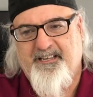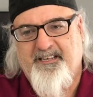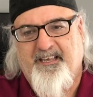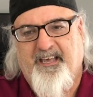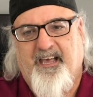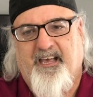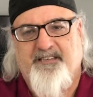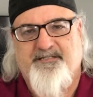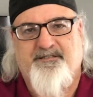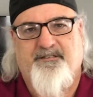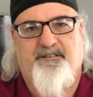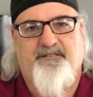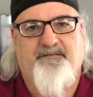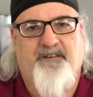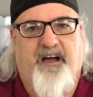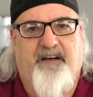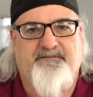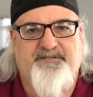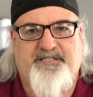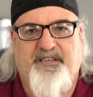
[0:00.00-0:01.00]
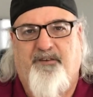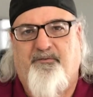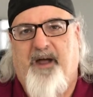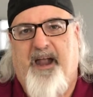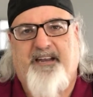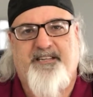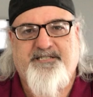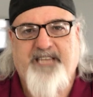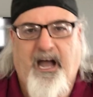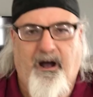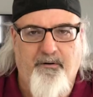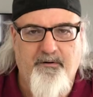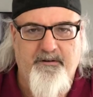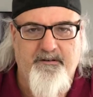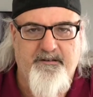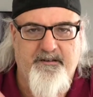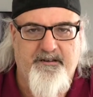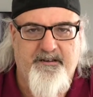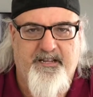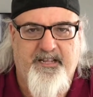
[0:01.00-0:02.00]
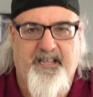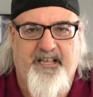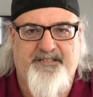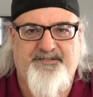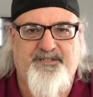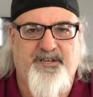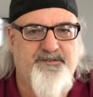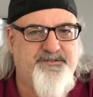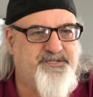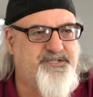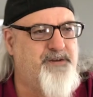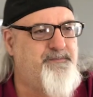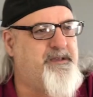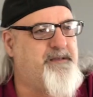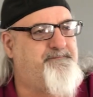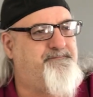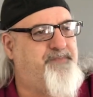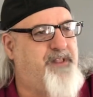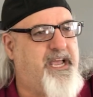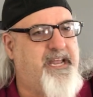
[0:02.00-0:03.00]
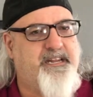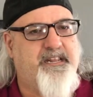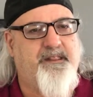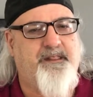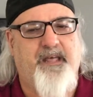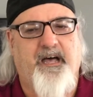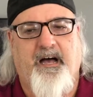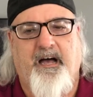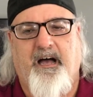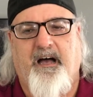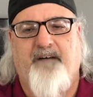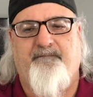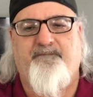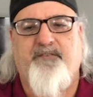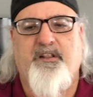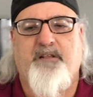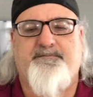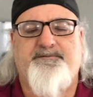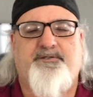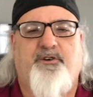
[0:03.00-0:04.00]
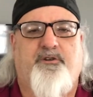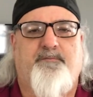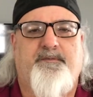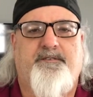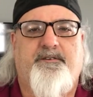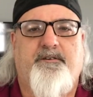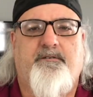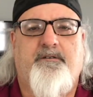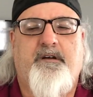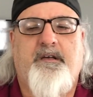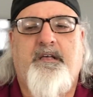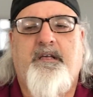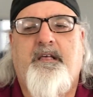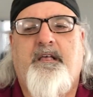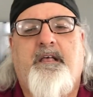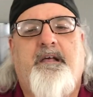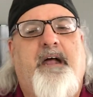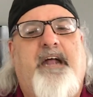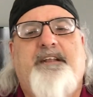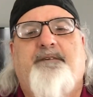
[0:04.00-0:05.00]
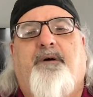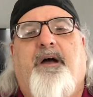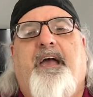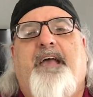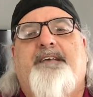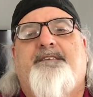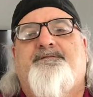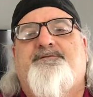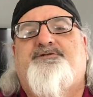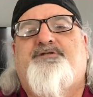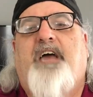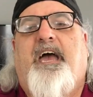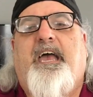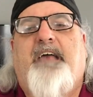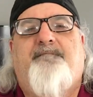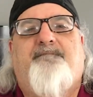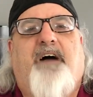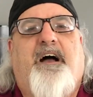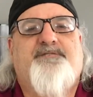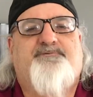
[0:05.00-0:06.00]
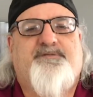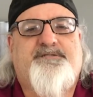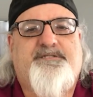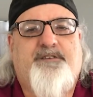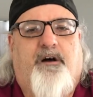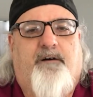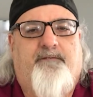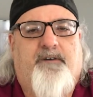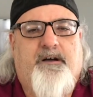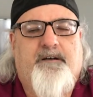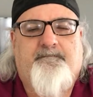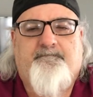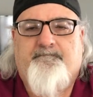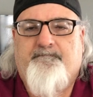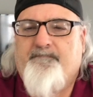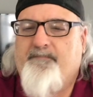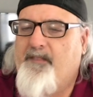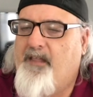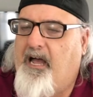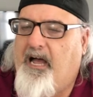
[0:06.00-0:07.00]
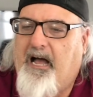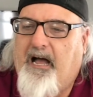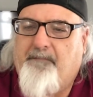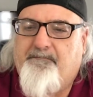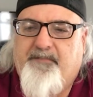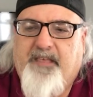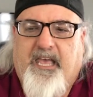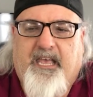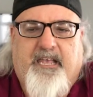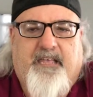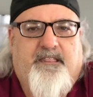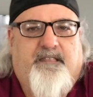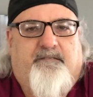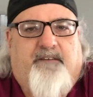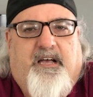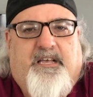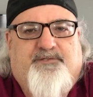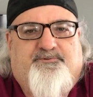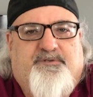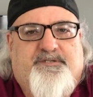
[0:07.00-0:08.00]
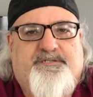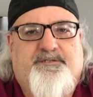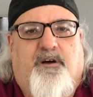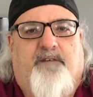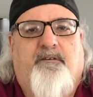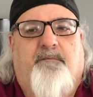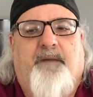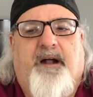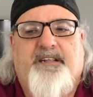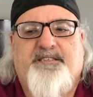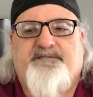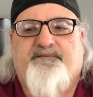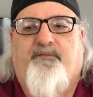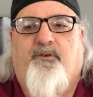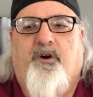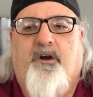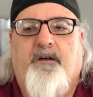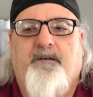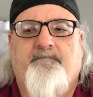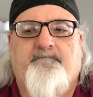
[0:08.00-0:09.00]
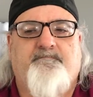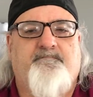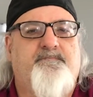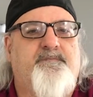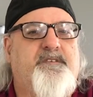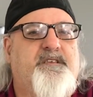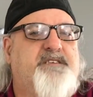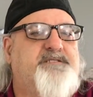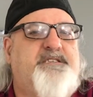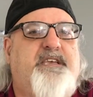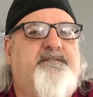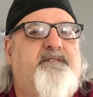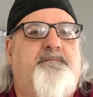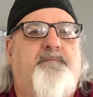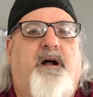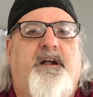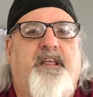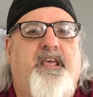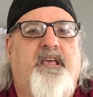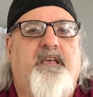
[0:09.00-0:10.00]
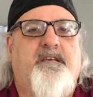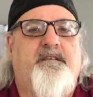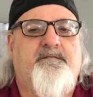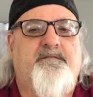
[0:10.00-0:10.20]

Yeah, so obviously Irani's out. She'll be playing in the Phillips tournament too. Anyway, Shea, Vondrousova. I'm taking the Vondrousova -4. It's even money.